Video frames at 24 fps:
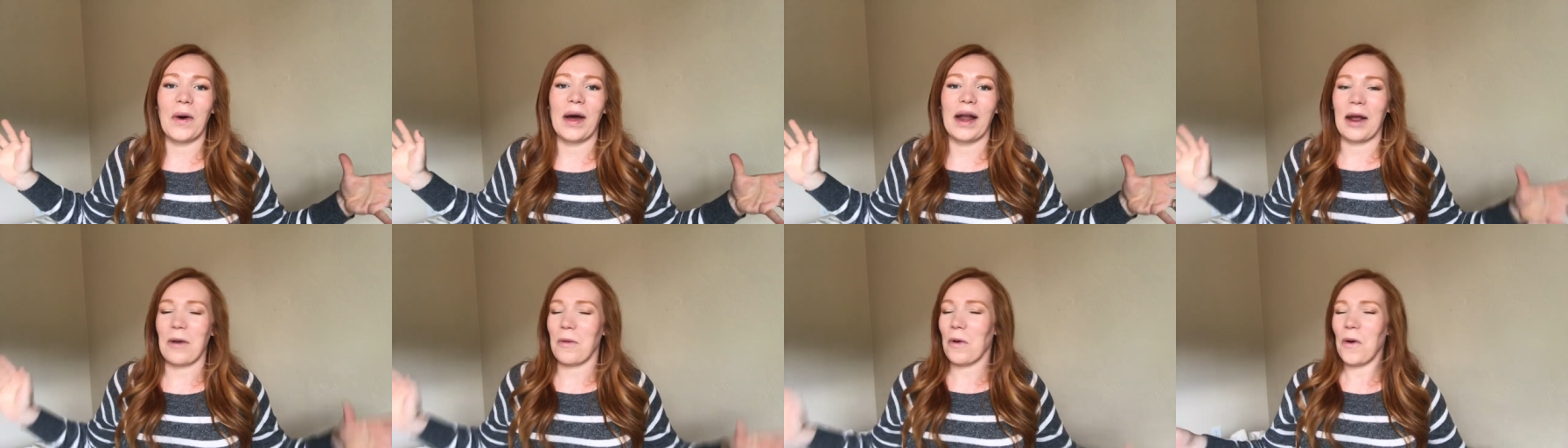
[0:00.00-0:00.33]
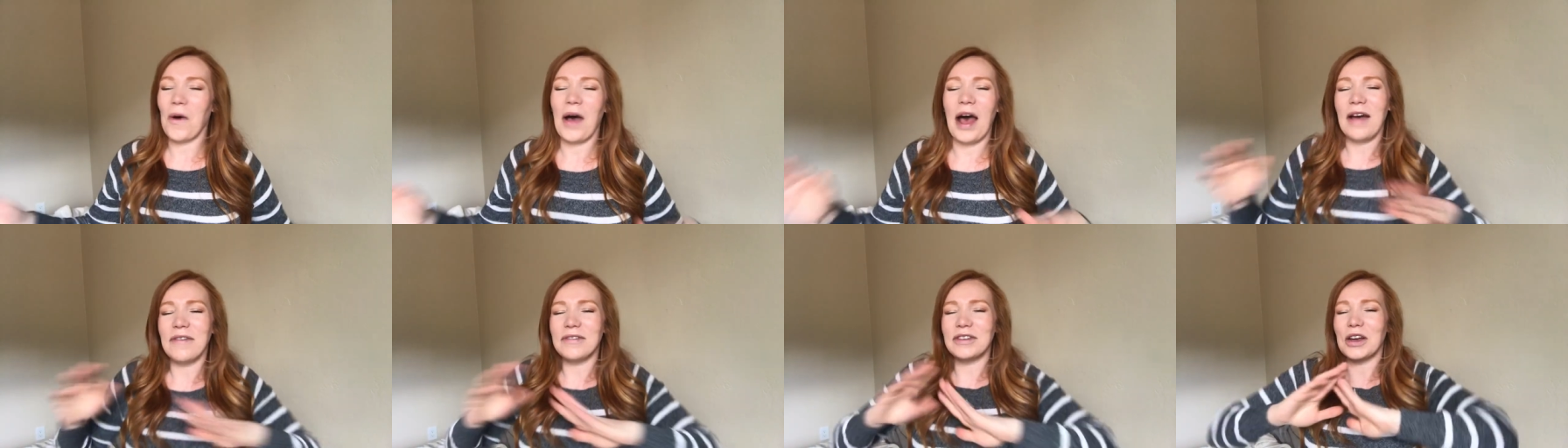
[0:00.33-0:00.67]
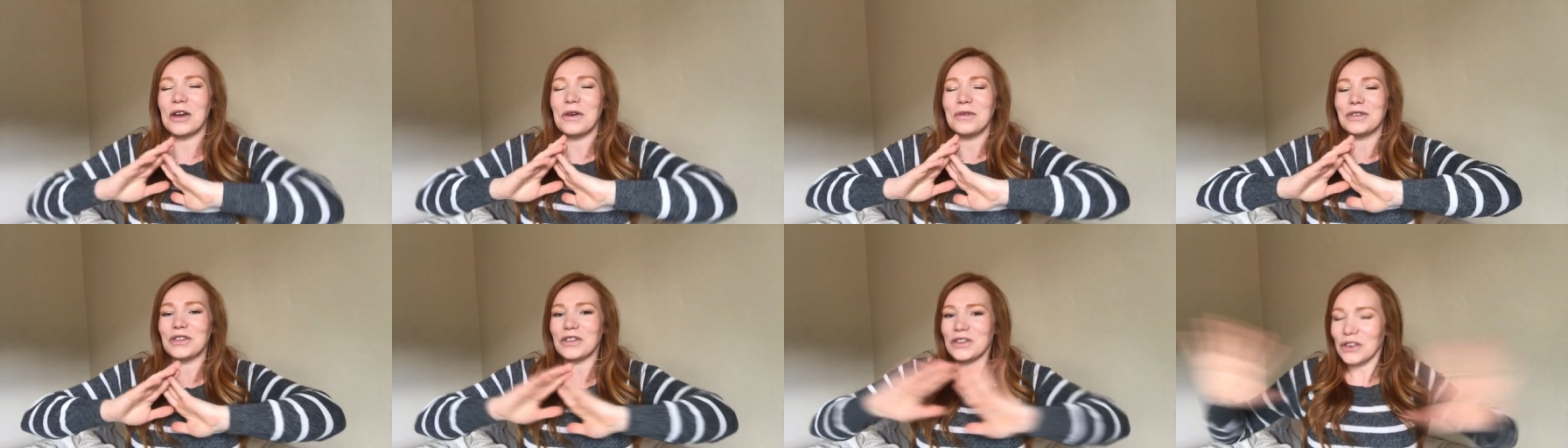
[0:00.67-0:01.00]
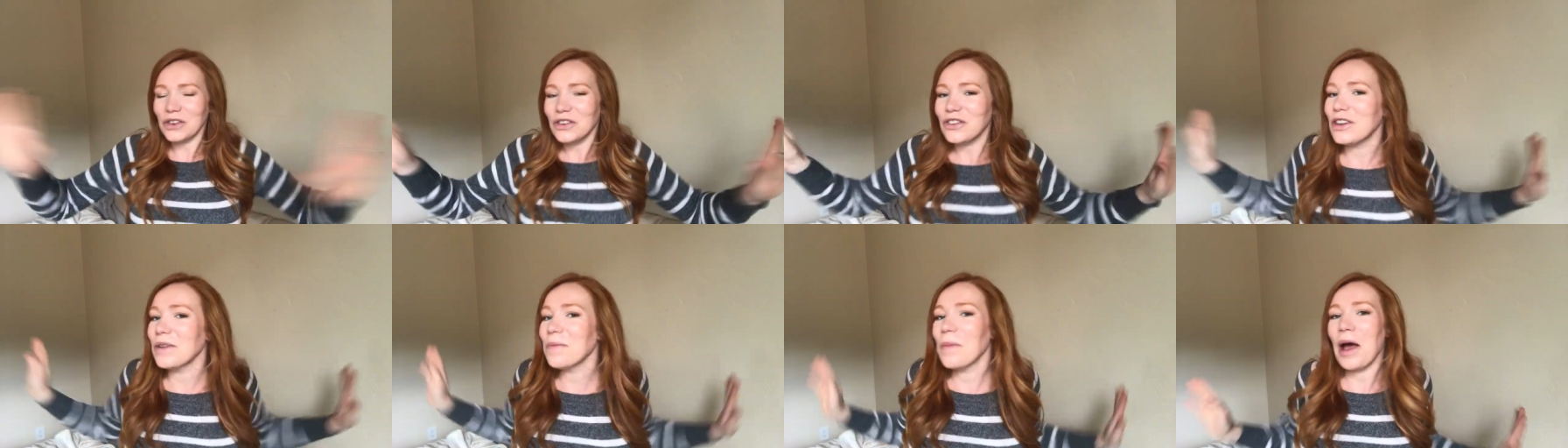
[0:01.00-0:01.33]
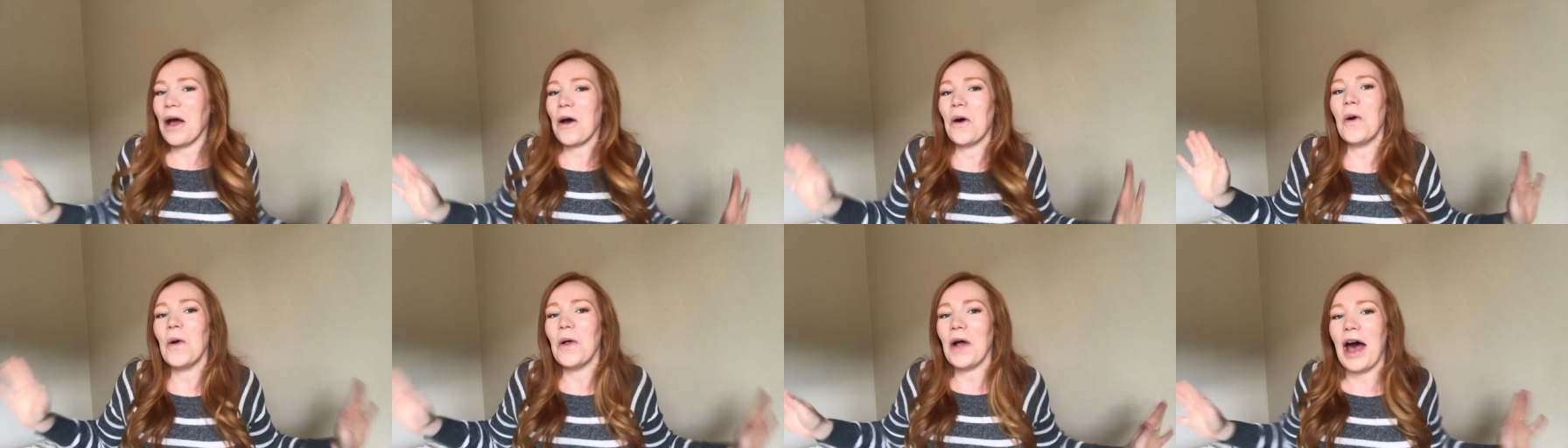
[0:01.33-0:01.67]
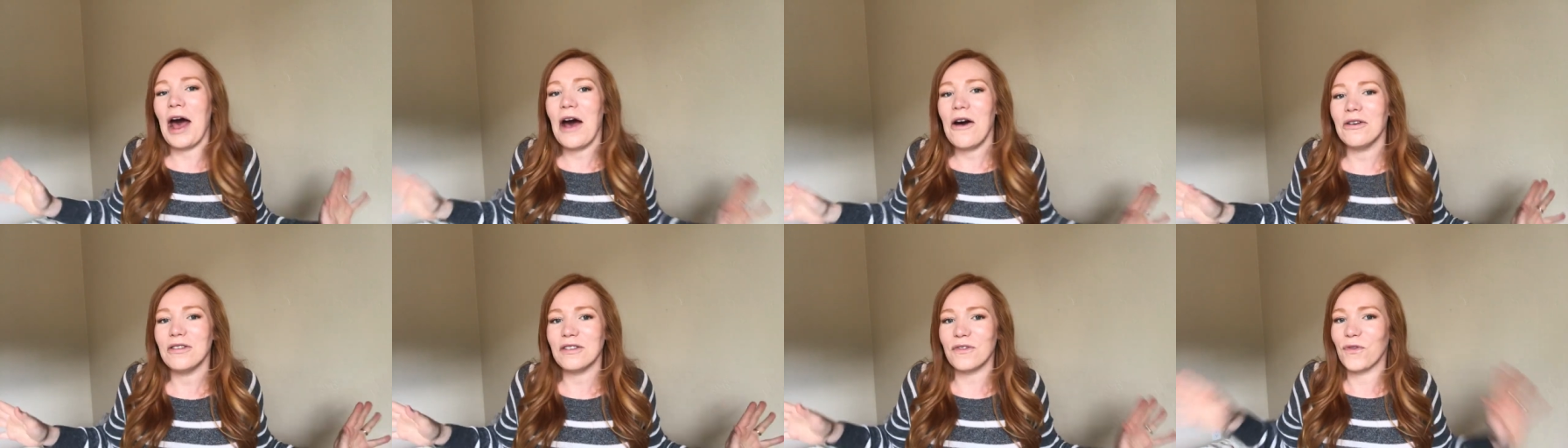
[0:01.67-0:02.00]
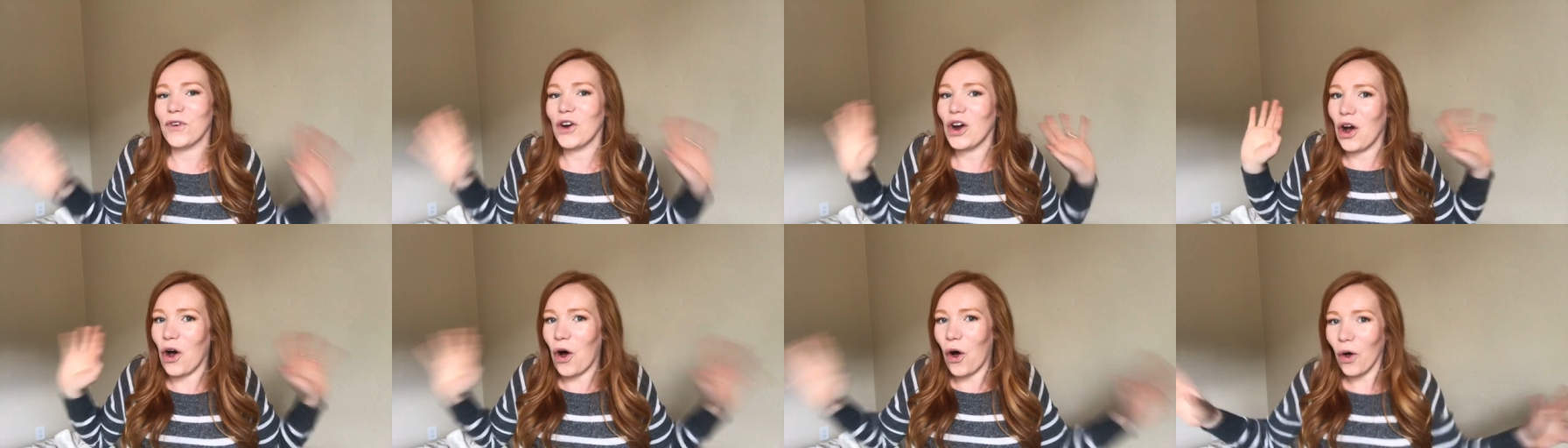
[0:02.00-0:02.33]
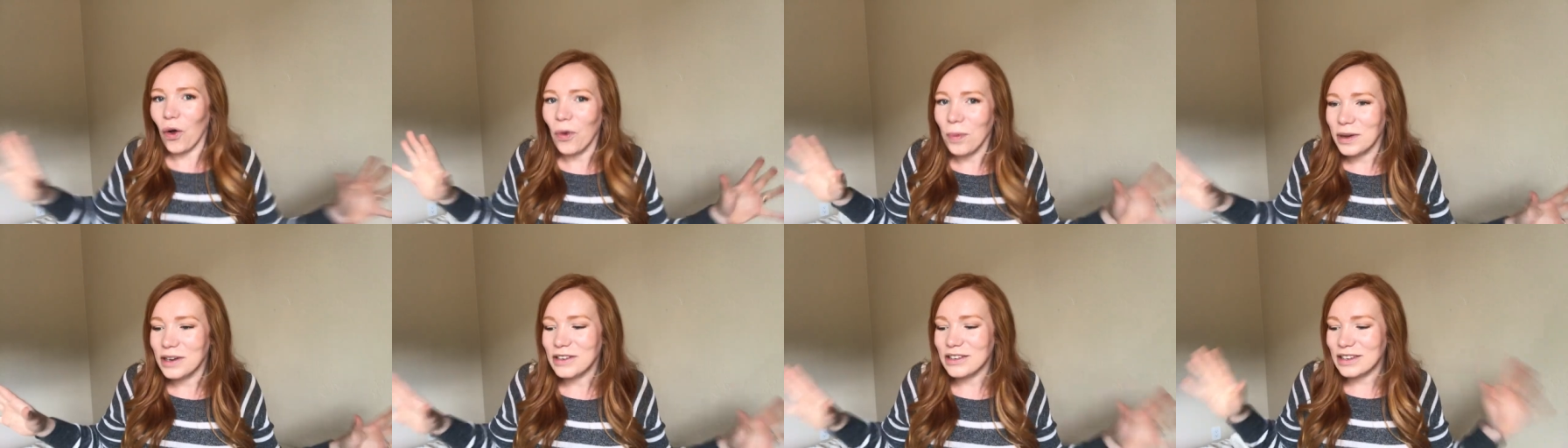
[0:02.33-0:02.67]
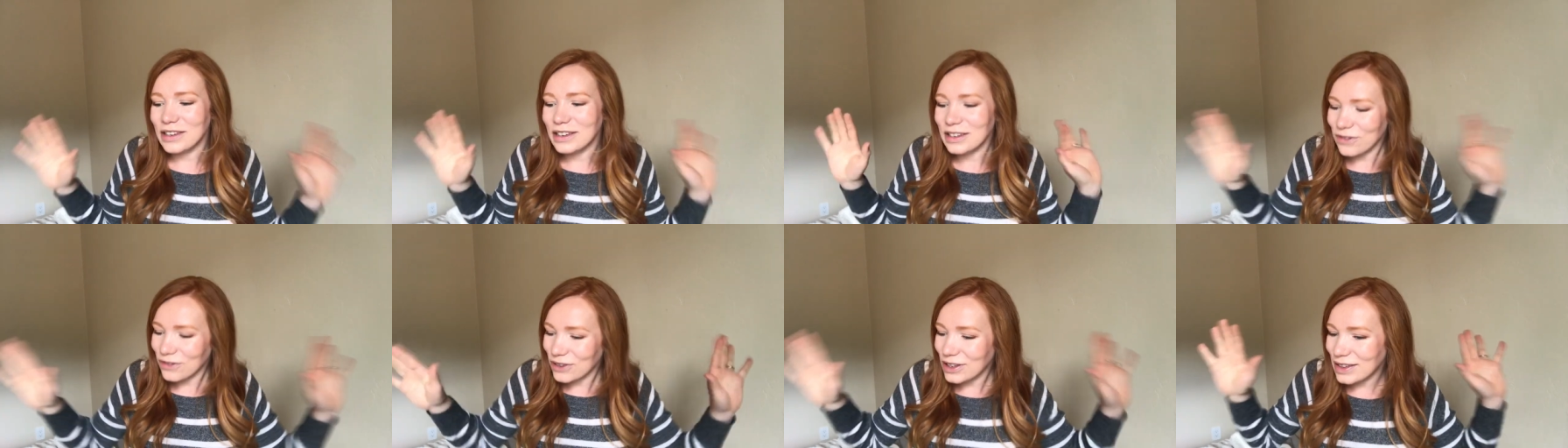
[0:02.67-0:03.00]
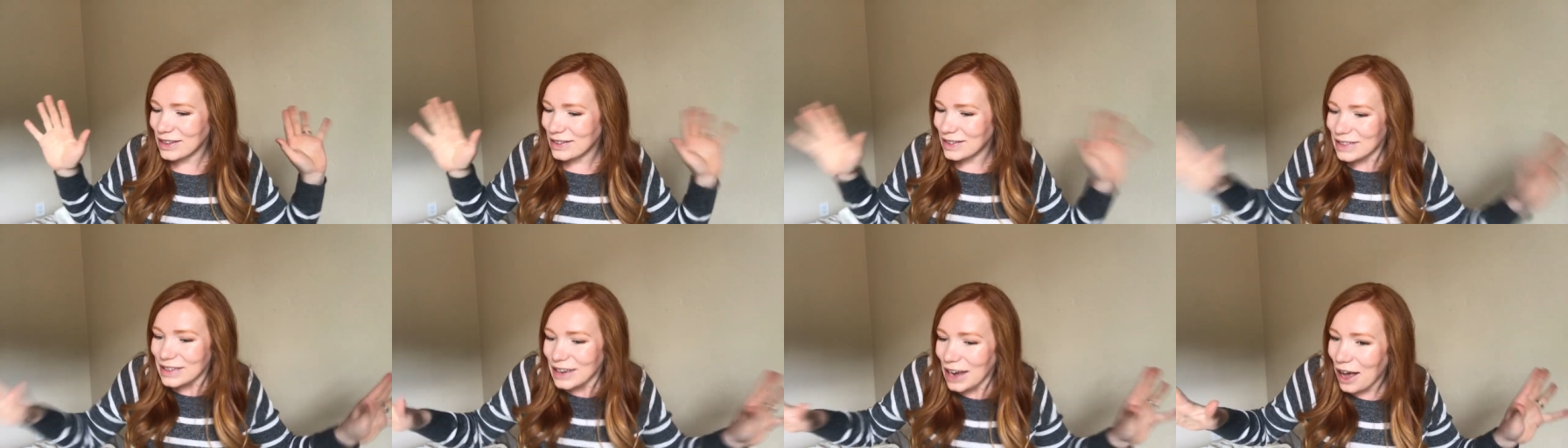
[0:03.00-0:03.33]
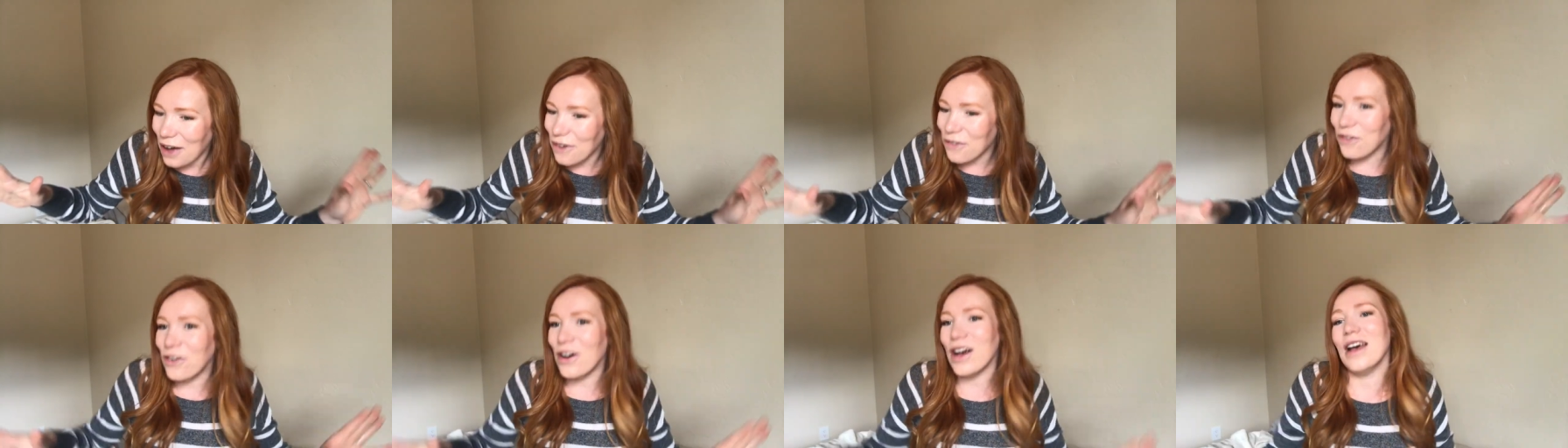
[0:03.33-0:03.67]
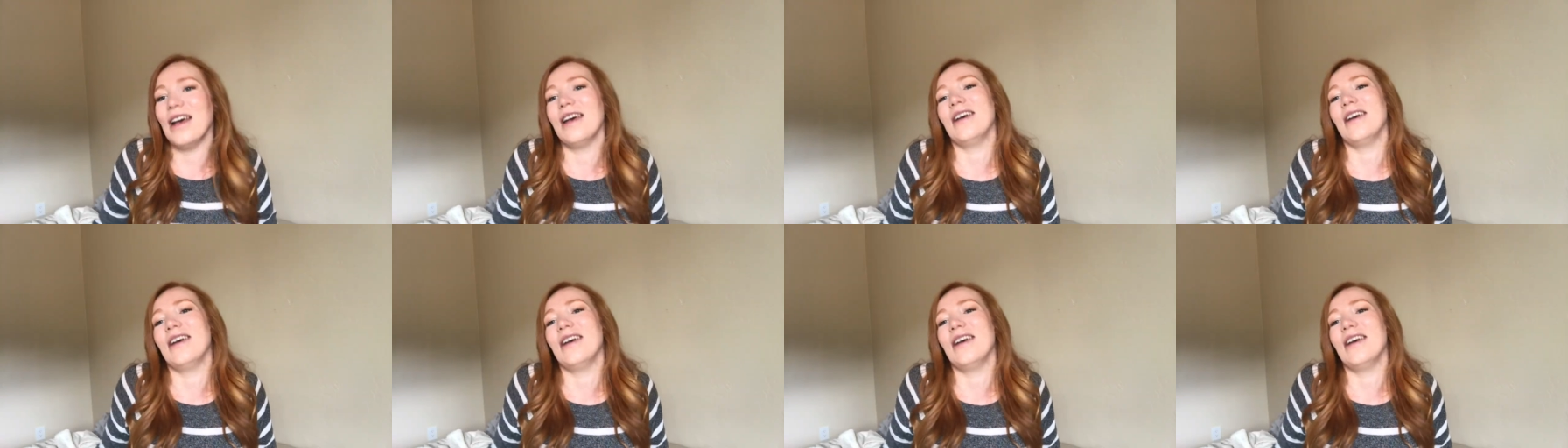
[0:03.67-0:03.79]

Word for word: And I won't have to go searching my whole house for a whole bunch of different stuff.